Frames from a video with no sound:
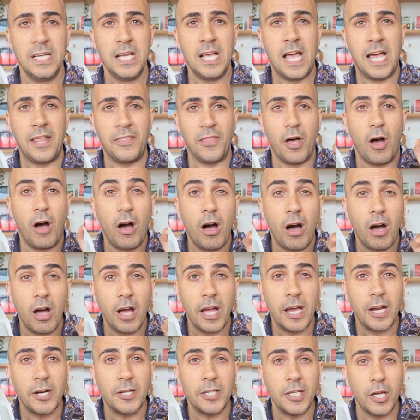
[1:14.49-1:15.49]
And the
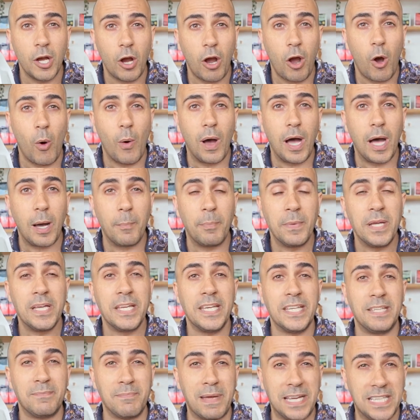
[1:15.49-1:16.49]
higher you go up,
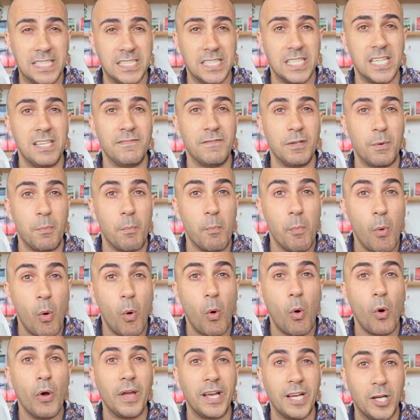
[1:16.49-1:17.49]
it makes it even
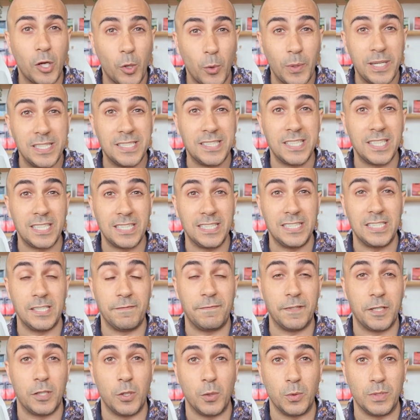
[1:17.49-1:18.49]
more increasingly
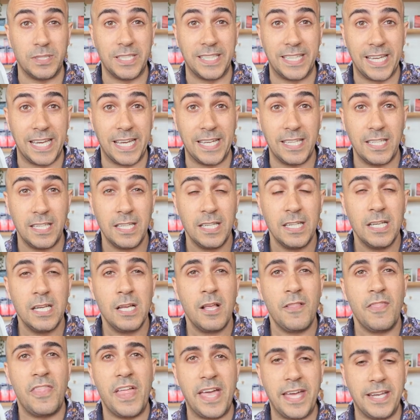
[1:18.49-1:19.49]
difficult to get
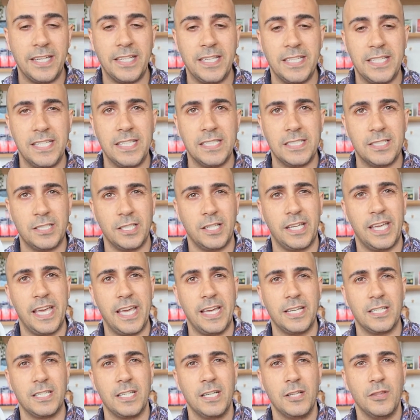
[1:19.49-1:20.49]
than it is to
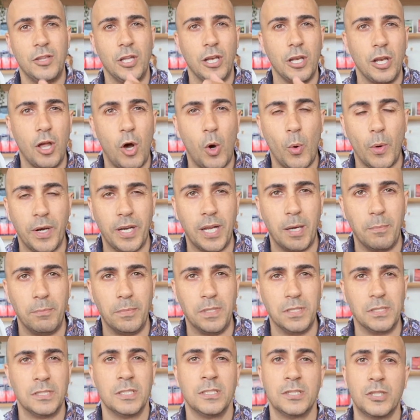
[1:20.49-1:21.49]
get the lower
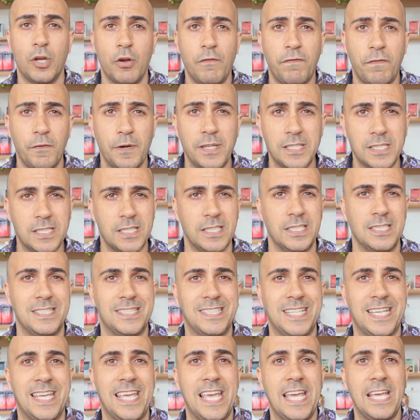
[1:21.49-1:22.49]
numbers. So for instance,
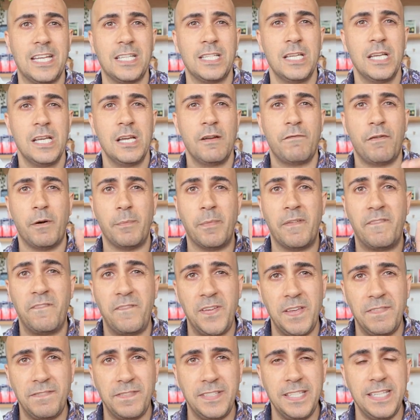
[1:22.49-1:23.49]
to get from a
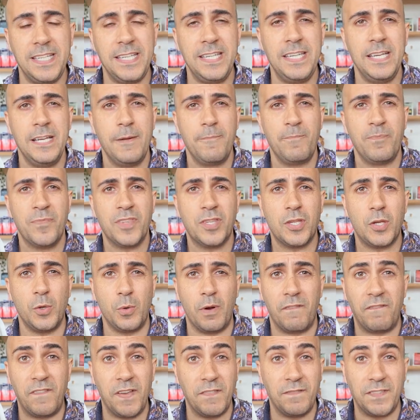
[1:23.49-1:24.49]
50 to
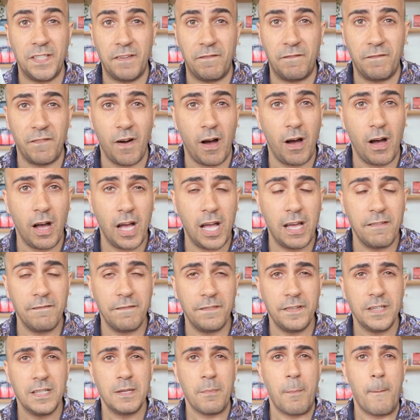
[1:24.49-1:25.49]
a
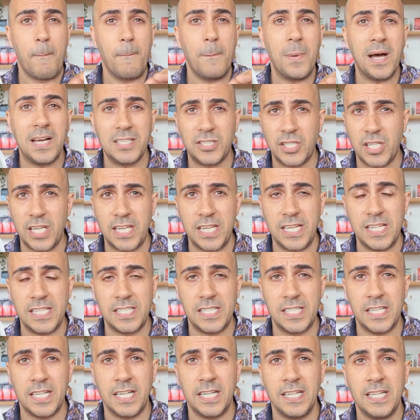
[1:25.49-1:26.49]
55, much
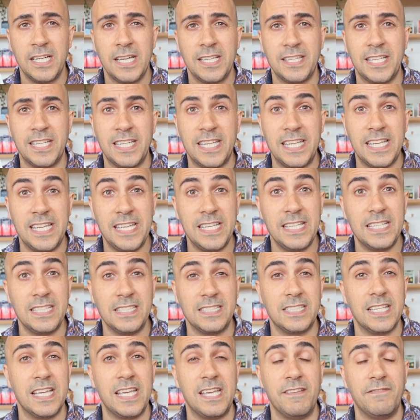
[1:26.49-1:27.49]
easier than it
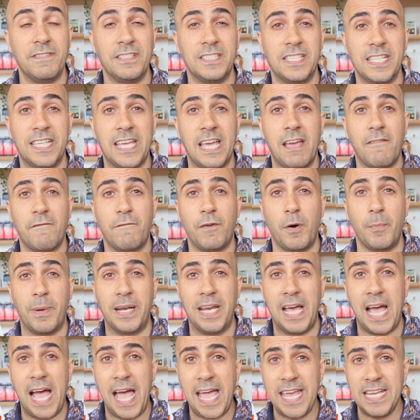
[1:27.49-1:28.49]
is even to get from an
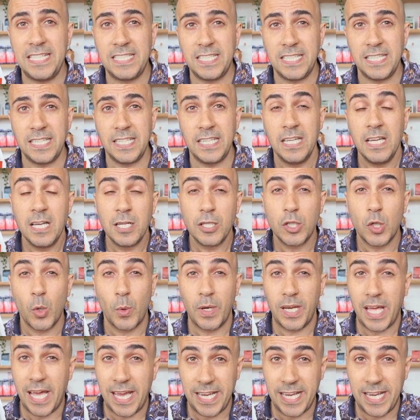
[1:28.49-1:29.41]
80 to an